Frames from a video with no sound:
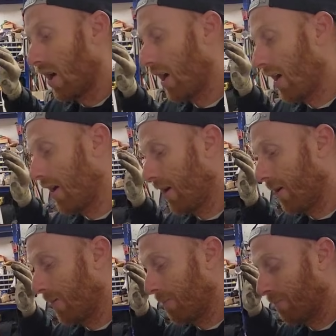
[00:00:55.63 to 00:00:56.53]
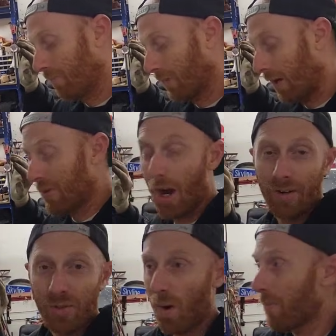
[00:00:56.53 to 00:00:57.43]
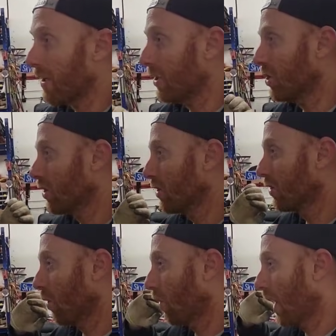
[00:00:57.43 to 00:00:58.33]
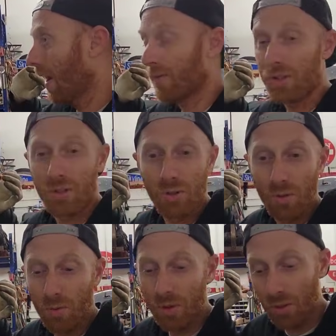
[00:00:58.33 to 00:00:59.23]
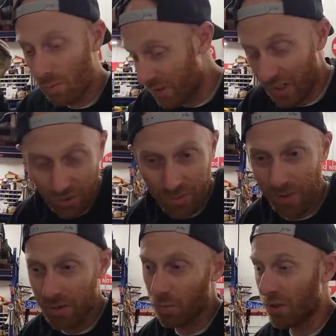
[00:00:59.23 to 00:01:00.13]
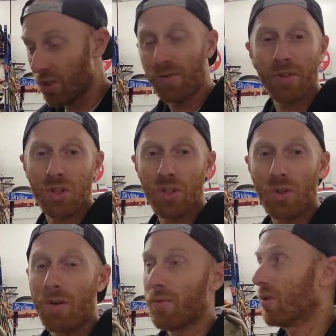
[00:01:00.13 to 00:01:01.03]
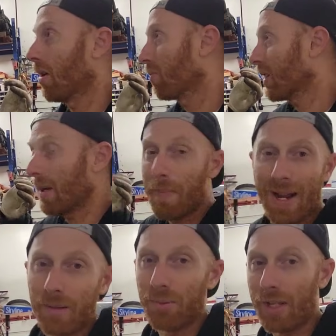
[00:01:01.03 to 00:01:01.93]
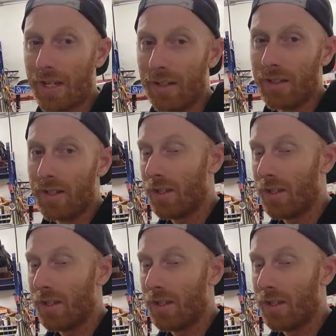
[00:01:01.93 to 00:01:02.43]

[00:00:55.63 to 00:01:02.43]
Um, I'm tired of swapping engines or having to do ridiculous amounts of work just to finish the trip, so I'm bringing a backup plan.